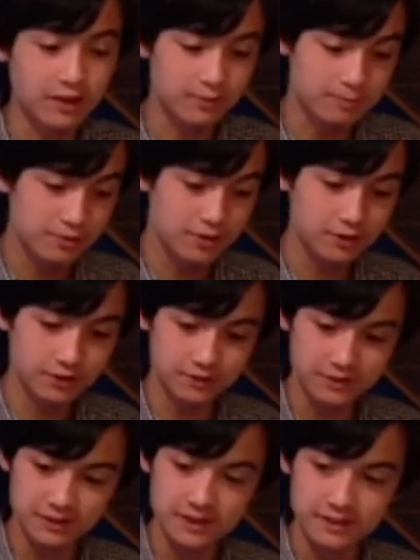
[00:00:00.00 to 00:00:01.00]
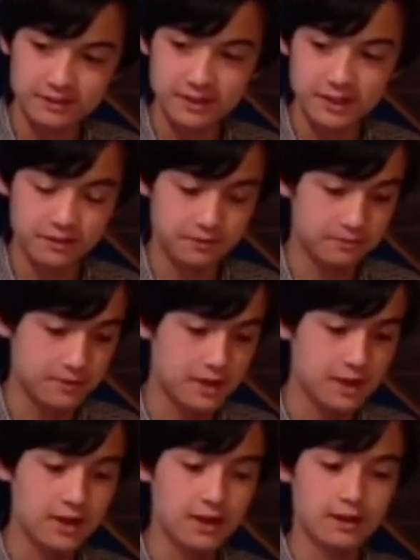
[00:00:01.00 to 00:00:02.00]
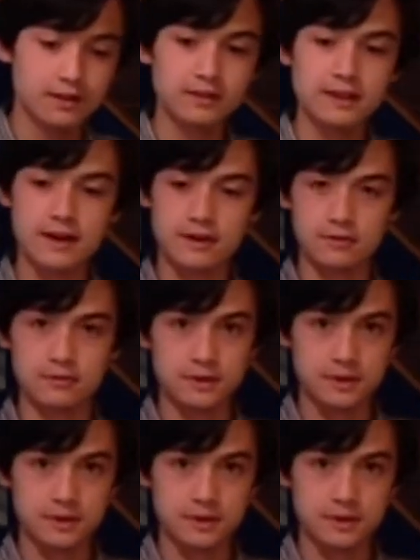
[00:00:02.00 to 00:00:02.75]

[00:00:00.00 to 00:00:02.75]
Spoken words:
of products in that scale. Now,